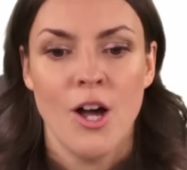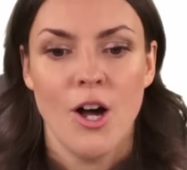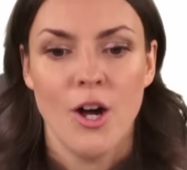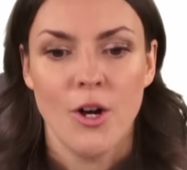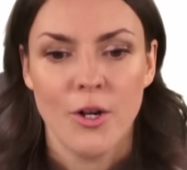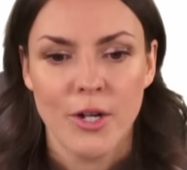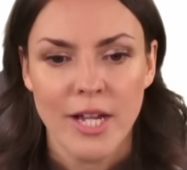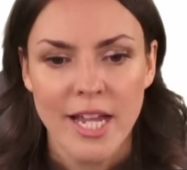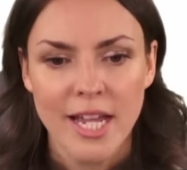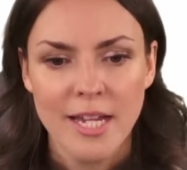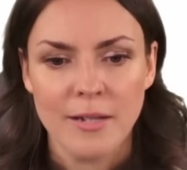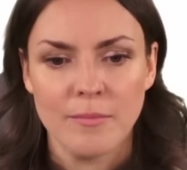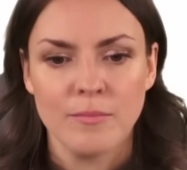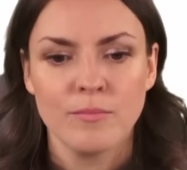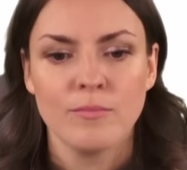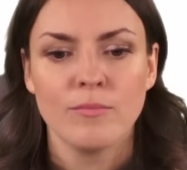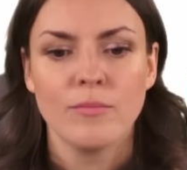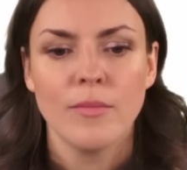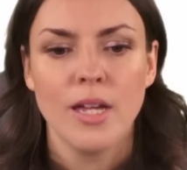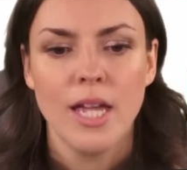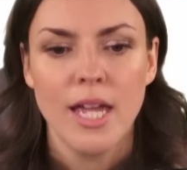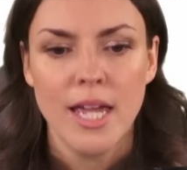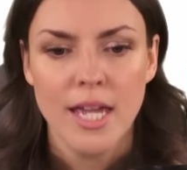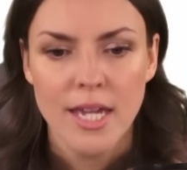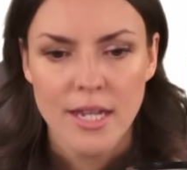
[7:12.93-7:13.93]
Okay,
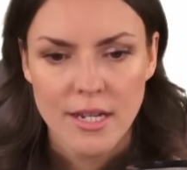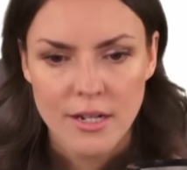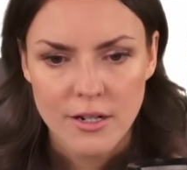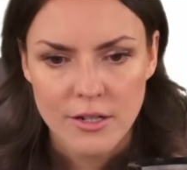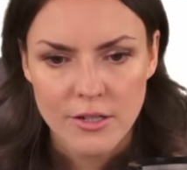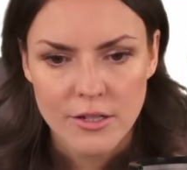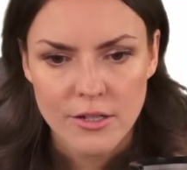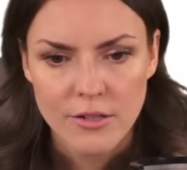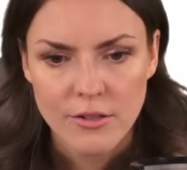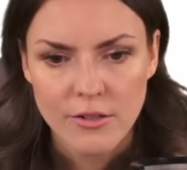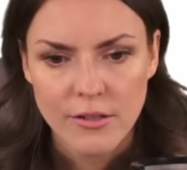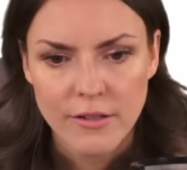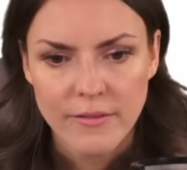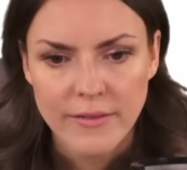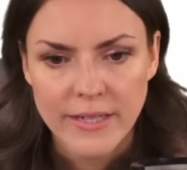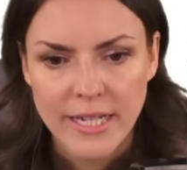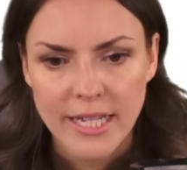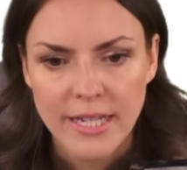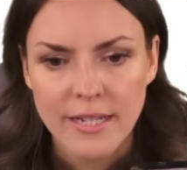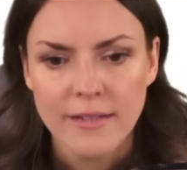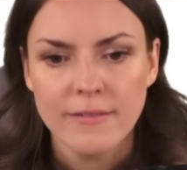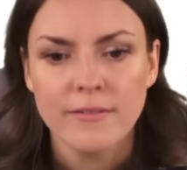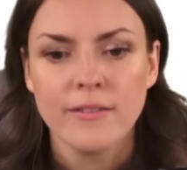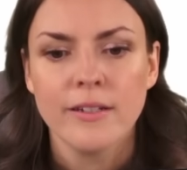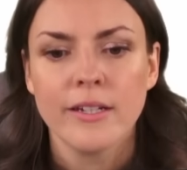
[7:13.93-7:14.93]
inner
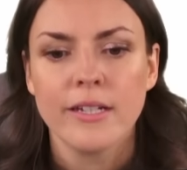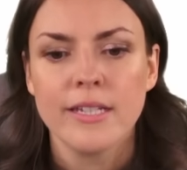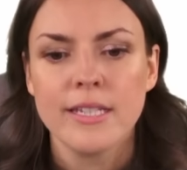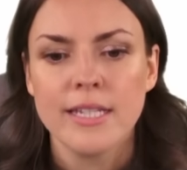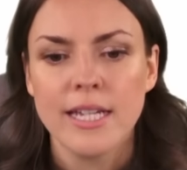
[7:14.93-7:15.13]
derivative